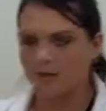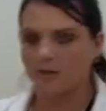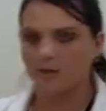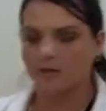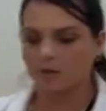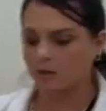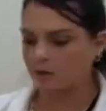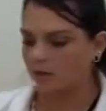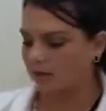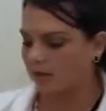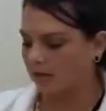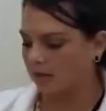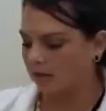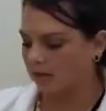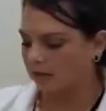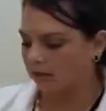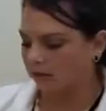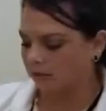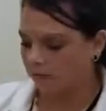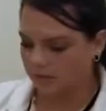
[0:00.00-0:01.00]
then we're going to get
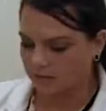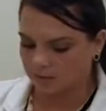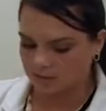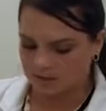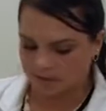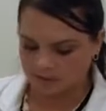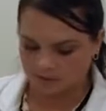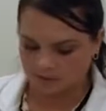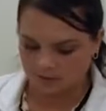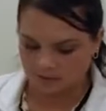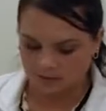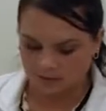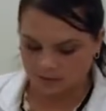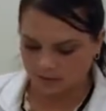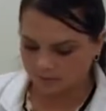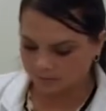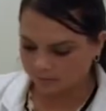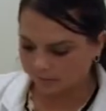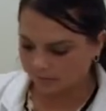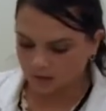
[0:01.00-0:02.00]
all of our supplies ready.
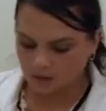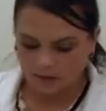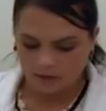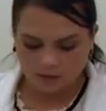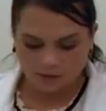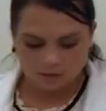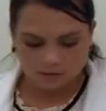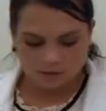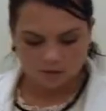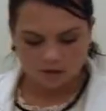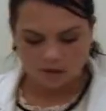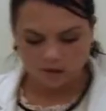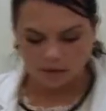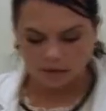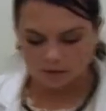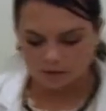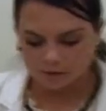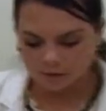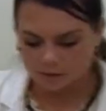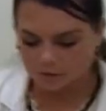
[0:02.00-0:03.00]

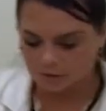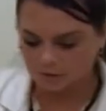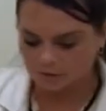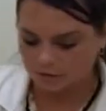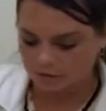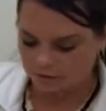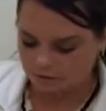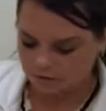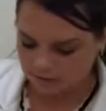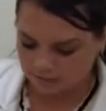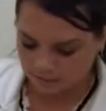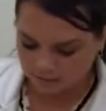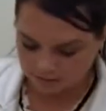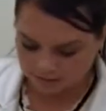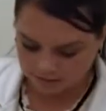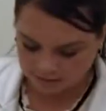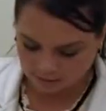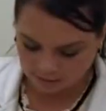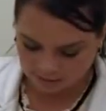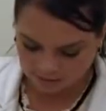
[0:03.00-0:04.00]
So to get my
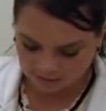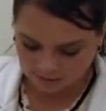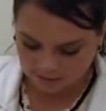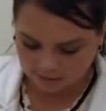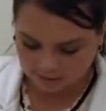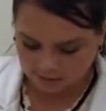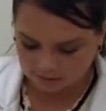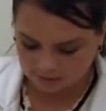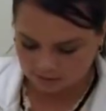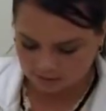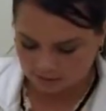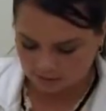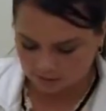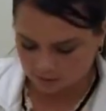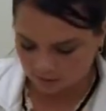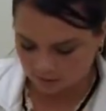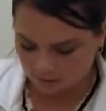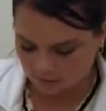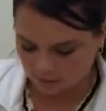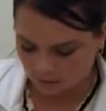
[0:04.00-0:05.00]
supplies ready, I'm
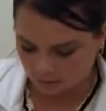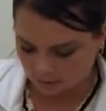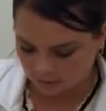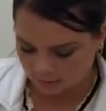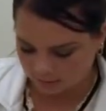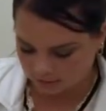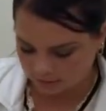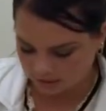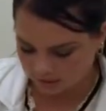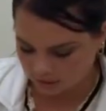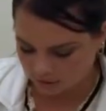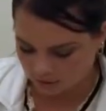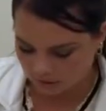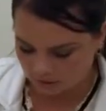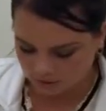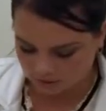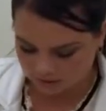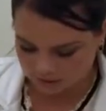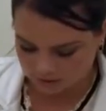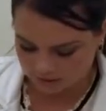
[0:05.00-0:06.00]
going to open my
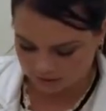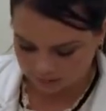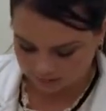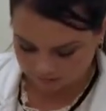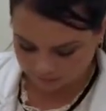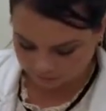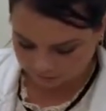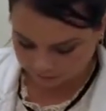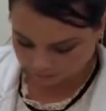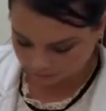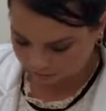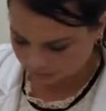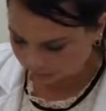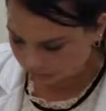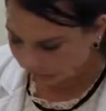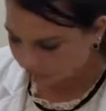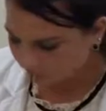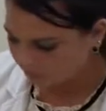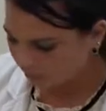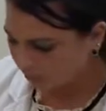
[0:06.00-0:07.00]
start kit.
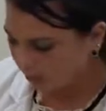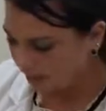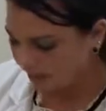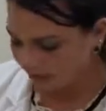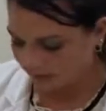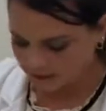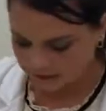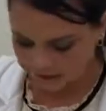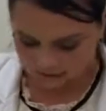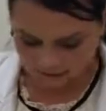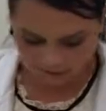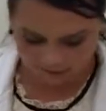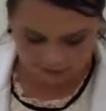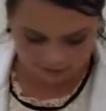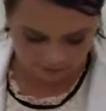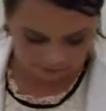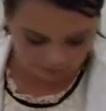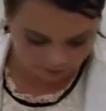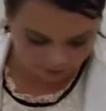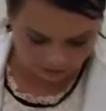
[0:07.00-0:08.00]
I like to have
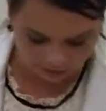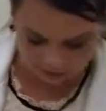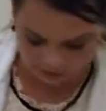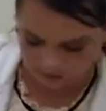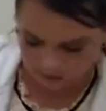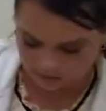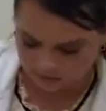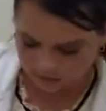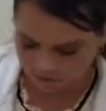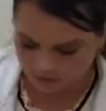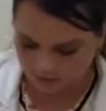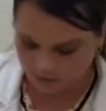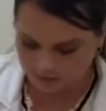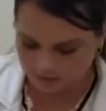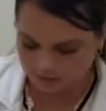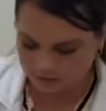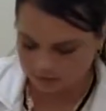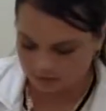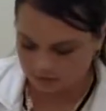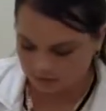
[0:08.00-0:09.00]
everything nice and
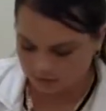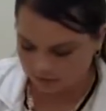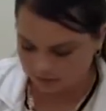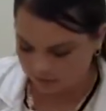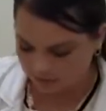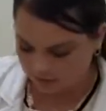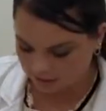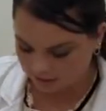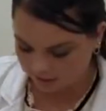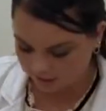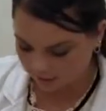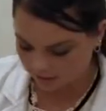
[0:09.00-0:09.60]
close to me.